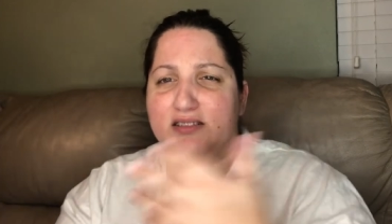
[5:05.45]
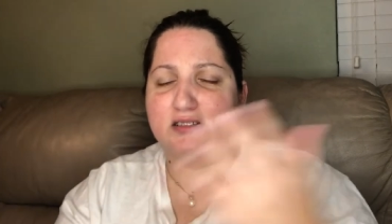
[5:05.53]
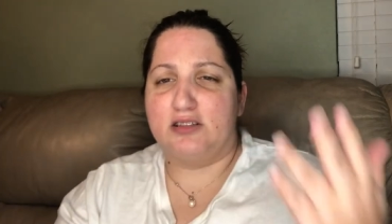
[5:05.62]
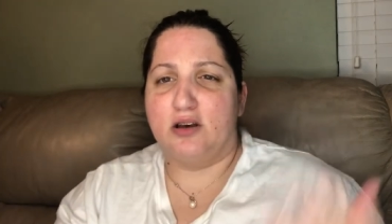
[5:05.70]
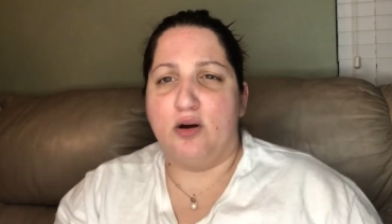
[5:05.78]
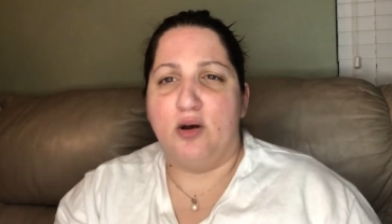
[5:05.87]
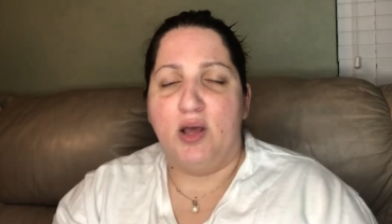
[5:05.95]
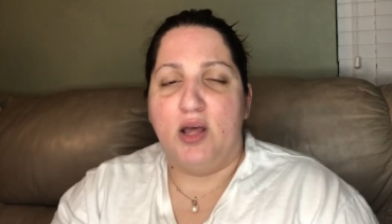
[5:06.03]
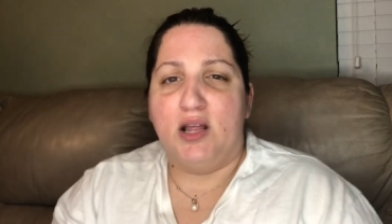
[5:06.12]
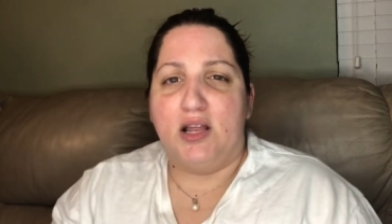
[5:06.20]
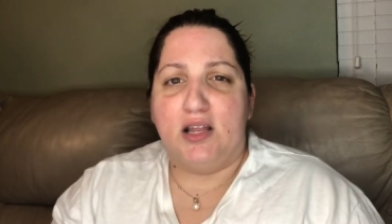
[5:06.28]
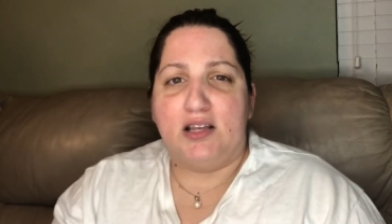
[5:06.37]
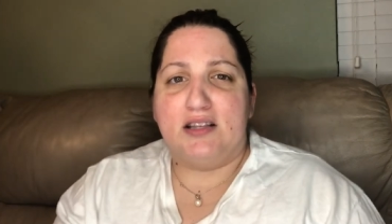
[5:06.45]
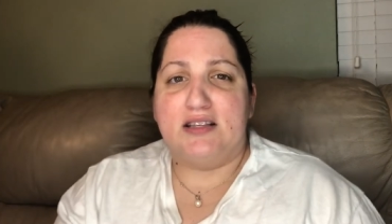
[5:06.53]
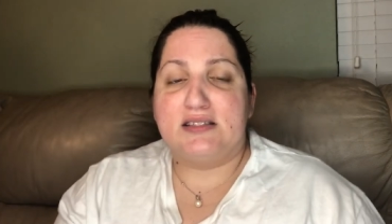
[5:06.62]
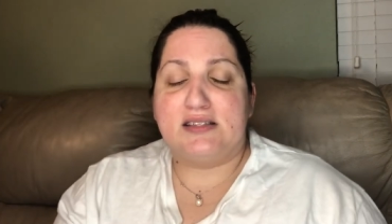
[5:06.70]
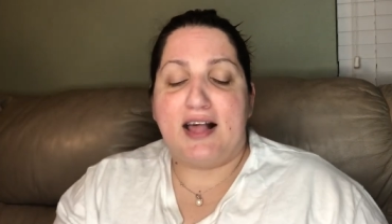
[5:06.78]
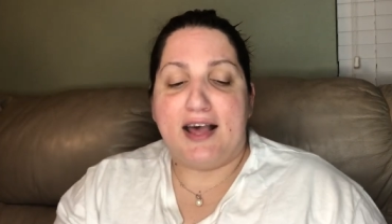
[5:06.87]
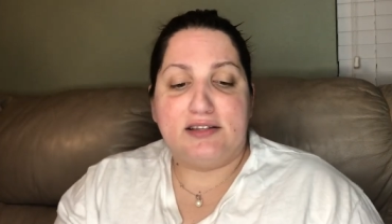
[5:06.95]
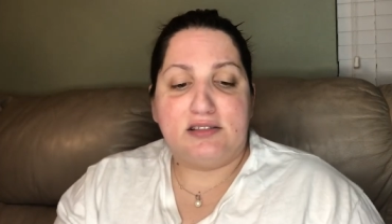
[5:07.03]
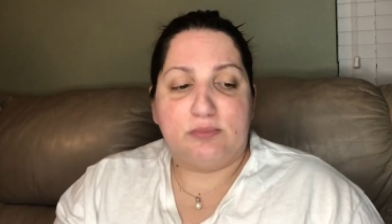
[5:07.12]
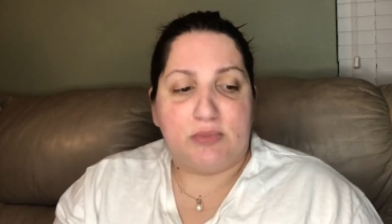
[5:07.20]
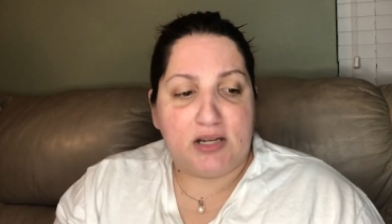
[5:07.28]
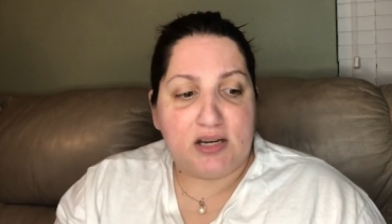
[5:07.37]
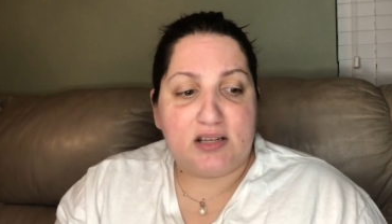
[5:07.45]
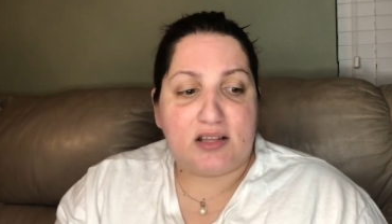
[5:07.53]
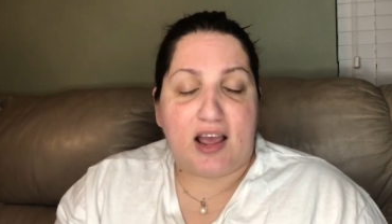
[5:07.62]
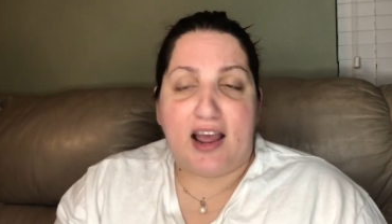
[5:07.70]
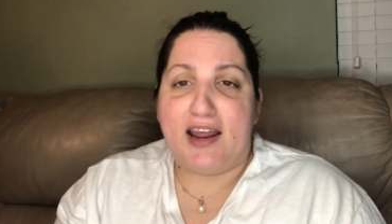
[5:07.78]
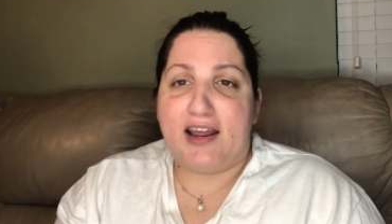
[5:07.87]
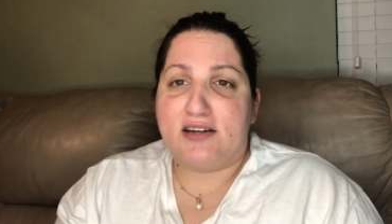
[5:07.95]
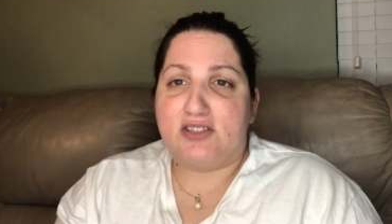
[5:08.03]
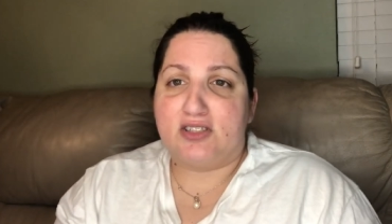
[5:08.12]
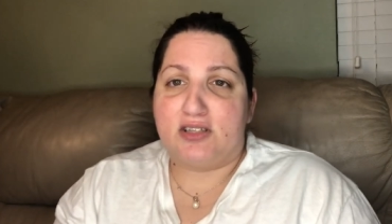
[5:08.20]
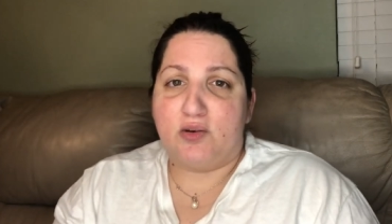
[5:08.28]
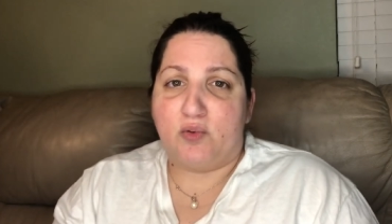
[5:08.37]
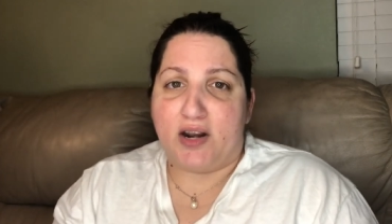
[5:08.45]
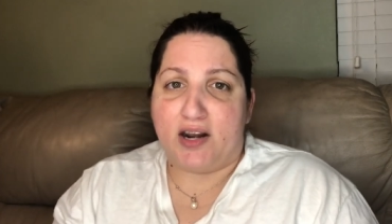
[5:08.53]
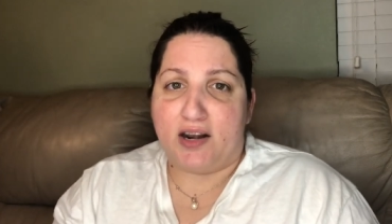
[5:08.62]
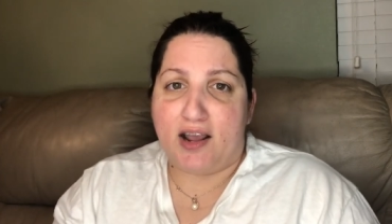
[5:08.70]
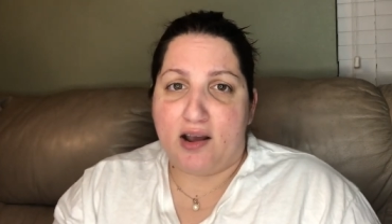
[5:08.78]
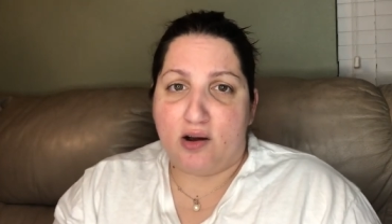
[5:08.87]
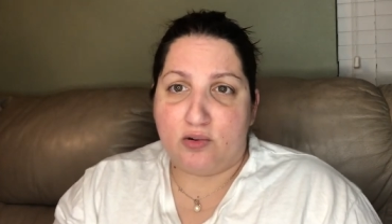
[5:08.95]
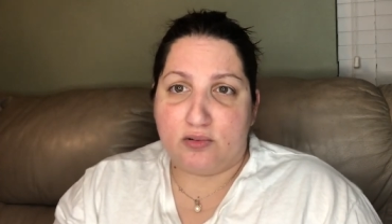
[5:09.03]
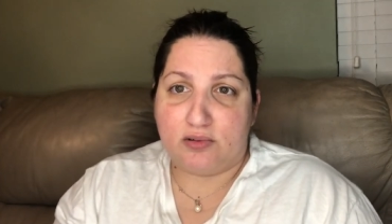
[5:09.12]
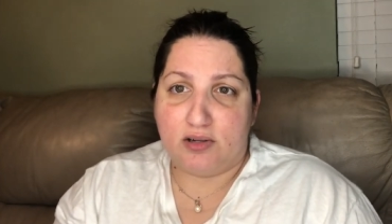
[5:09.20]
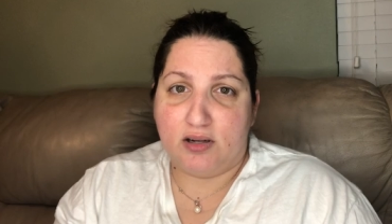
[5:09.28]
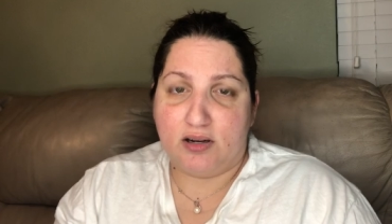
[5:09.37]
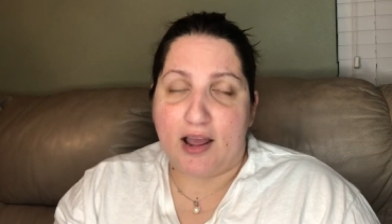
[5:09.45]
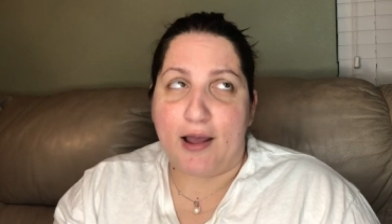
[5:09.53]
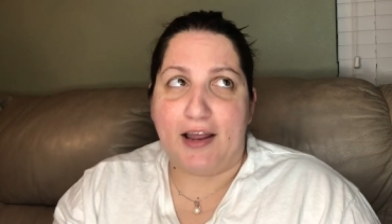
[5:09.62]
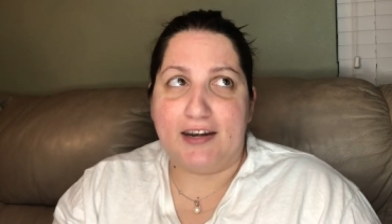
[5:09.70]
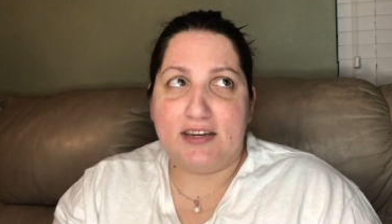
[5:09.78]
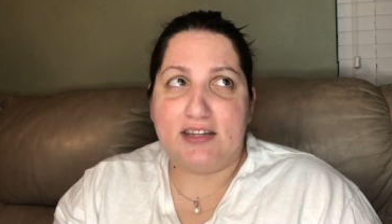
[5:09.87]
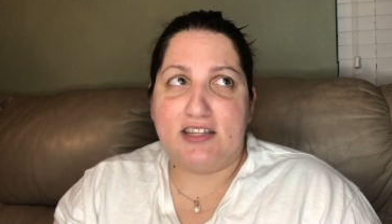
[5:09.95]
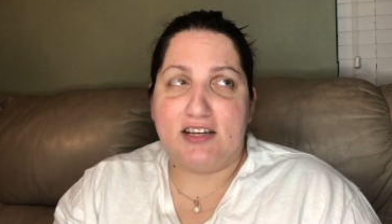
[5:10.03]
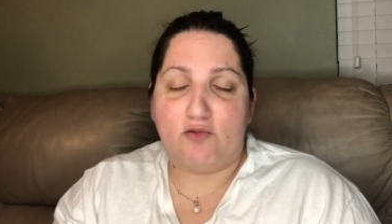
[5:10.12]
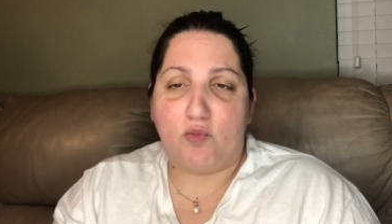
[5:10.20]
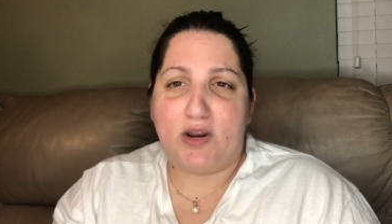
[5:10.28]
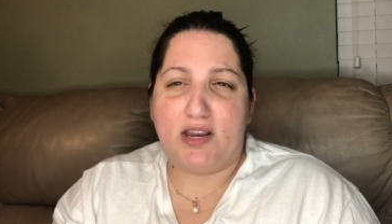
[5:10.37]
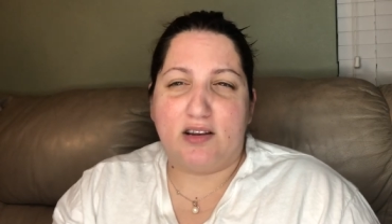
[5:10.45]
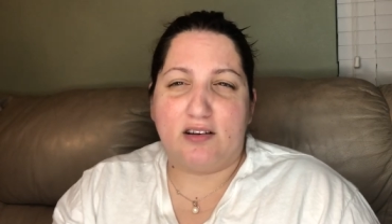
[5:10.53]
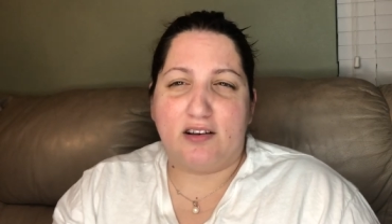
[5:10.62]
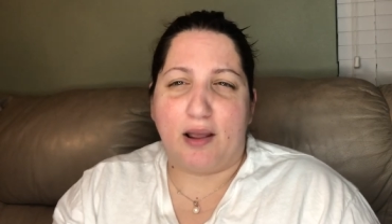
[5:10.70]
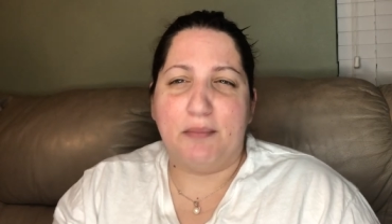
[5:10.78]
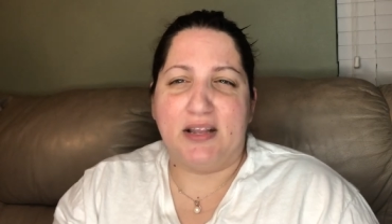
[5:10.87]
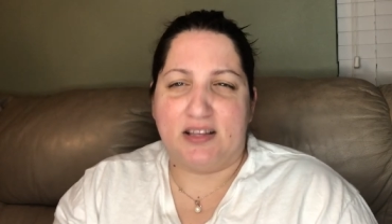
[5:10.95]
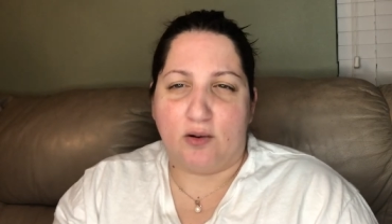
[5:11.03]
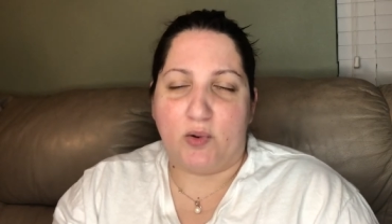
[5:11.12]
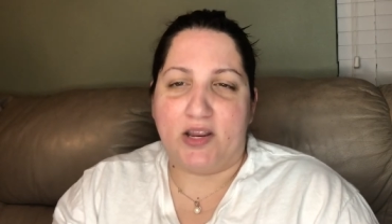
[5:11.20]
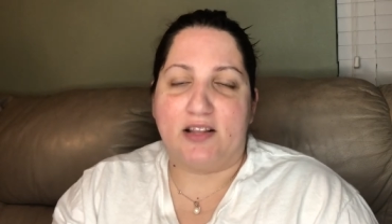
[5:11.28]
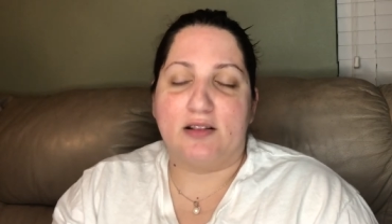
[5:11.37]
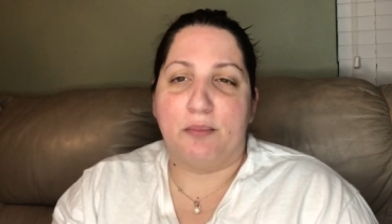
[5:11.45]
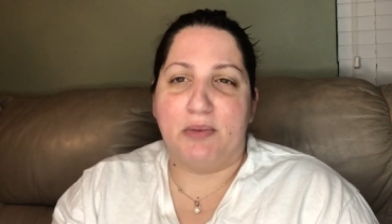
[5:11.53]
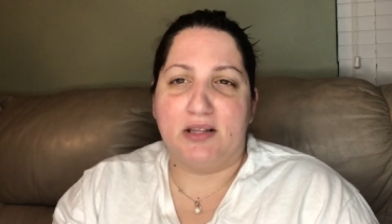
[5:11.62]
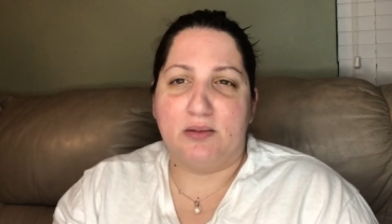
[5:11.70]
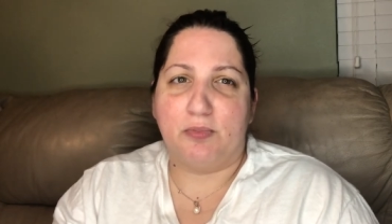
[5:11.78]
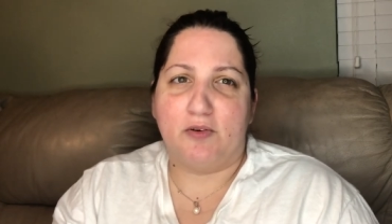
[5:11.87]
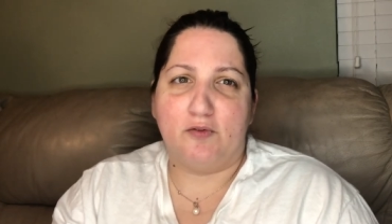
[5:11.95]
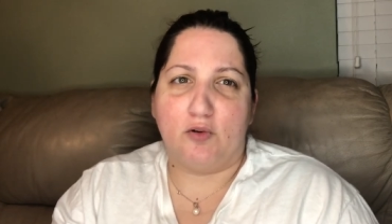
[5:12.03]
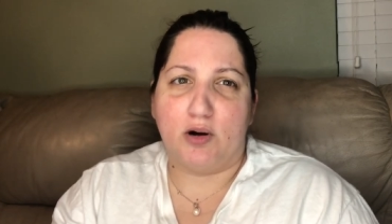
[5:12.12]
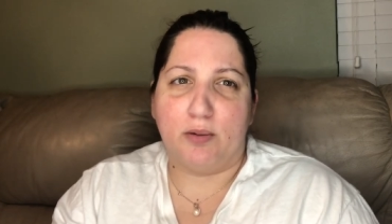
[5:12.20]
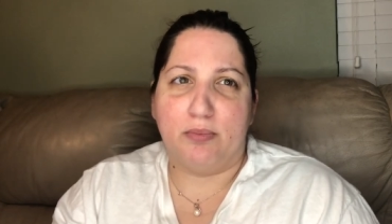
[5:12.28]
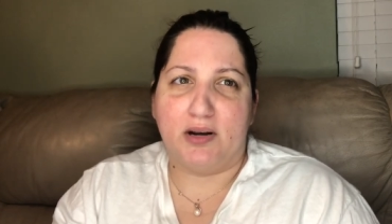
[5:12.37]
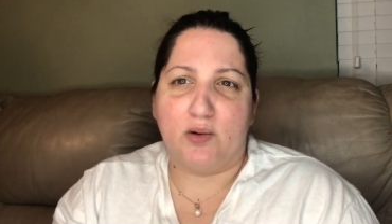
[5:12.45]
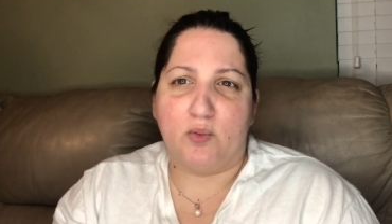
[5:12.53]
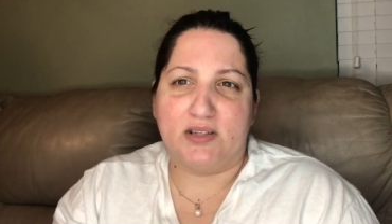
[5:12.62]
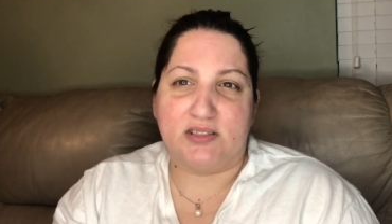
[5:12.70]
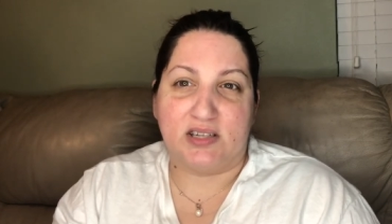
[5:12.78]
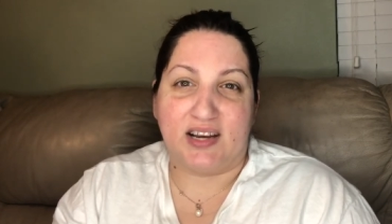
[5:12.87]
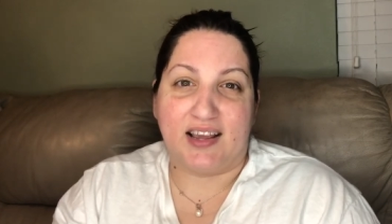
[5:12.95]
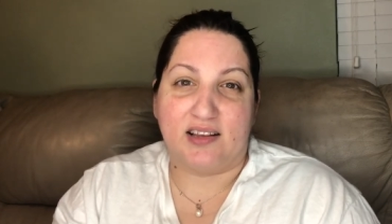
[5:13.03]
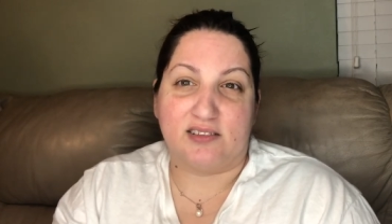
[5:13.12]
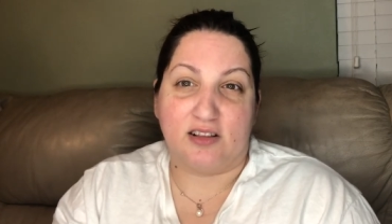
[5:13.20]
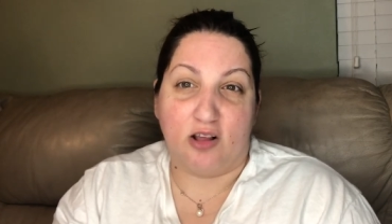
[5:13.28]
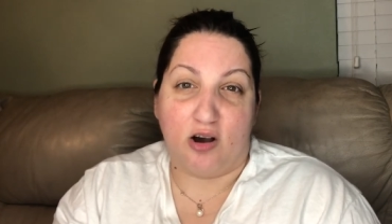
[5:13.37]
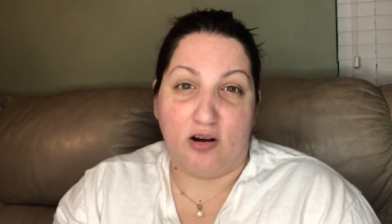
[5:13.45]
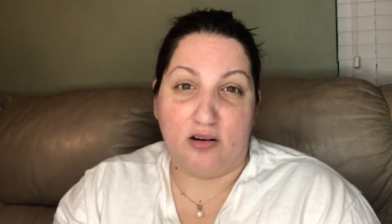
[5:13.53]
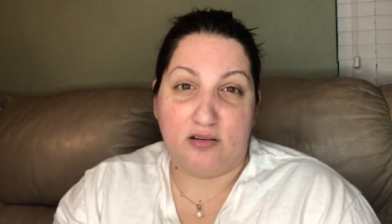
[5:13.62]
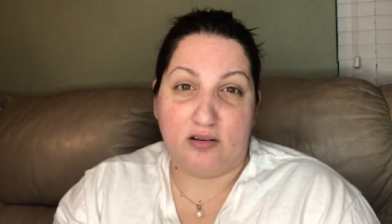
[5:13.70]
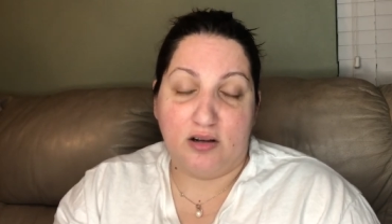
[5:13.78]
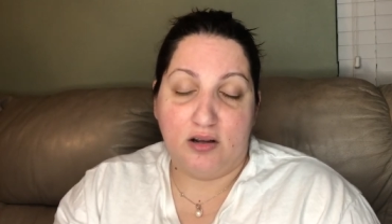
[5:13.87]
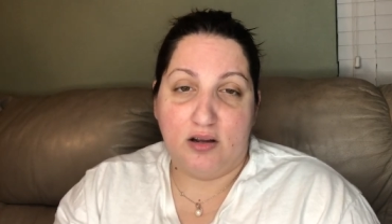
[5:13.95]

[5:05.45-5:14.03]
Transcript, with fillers: And so this last month, I actually ran out. I did the month before, but it wasn't as long.